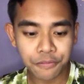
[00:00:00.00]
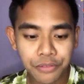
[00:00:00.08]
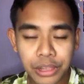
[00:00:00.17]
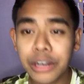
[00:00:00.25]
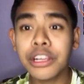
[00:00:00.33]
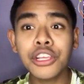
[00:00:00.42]

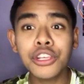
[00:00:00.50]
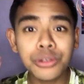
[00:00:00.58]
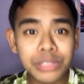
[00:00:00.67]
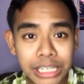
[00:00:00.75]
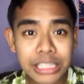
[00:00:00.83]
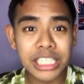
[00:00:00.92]
Very
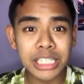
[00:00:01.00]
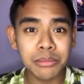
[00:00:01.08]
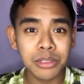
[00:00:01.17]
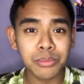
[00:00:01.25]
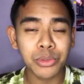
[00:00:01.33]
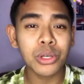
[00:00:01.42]
unique na
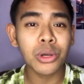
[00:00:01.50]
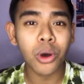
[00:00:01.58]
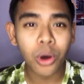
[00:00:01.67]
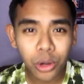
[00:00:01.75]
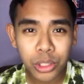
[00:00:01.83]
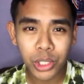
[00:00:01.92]
naman po
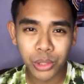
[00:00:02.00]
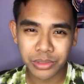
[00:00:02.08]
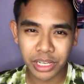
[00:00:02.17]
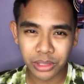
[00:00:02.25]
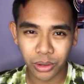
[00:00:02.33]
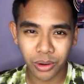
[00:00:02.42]
yung audio
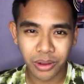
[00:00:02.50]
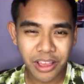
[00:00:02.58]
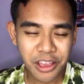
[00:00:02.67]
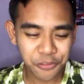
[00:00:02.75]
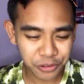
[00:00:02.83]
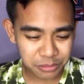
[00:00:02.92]
na to
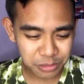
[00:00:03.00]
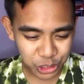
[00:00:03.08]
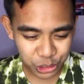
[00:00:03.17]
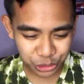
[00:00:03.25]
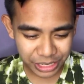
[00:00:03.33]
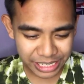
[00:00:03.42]
from
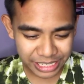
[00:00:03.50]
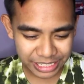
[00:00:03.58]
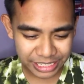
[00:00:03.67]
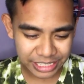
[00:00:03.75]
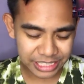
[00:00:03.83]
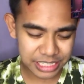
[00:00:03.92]
Stray
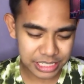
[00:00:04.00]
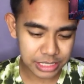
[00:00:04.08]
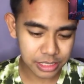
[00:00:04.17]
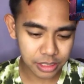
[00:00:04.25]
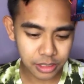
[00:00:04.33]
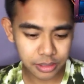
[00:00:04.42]

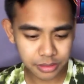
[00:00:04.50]
Kids.